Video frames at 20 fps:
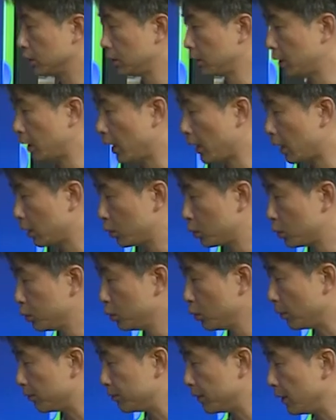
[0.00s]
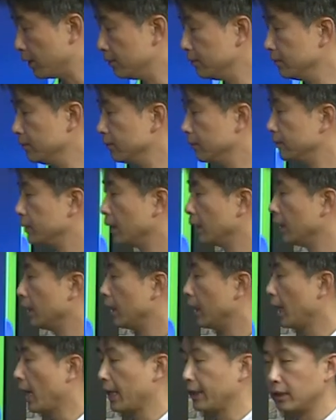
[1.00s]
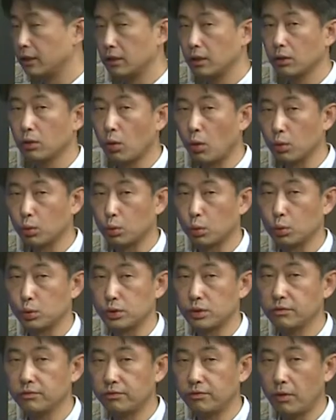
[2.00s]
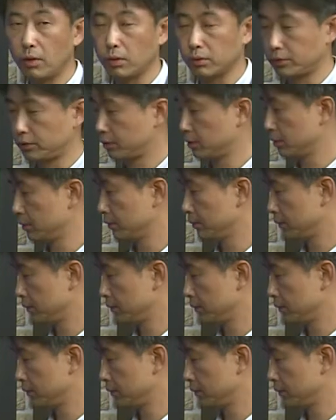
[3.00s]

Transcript: There are 2 of them, and the conclusion false.